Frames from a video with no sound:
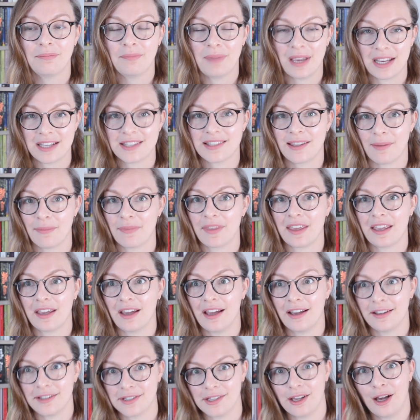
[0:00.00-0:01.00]
pick something
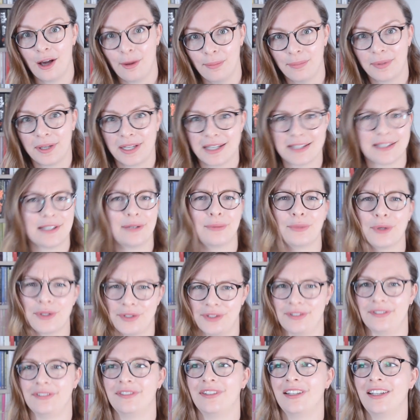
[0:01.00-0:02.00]
else up because it
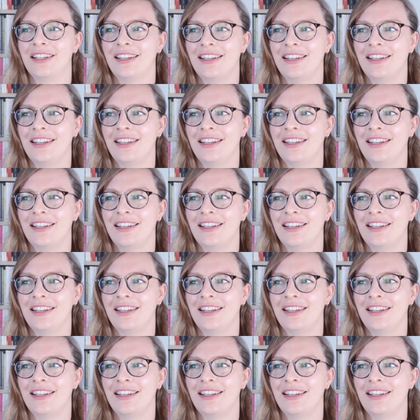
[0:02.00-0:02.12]
wasn't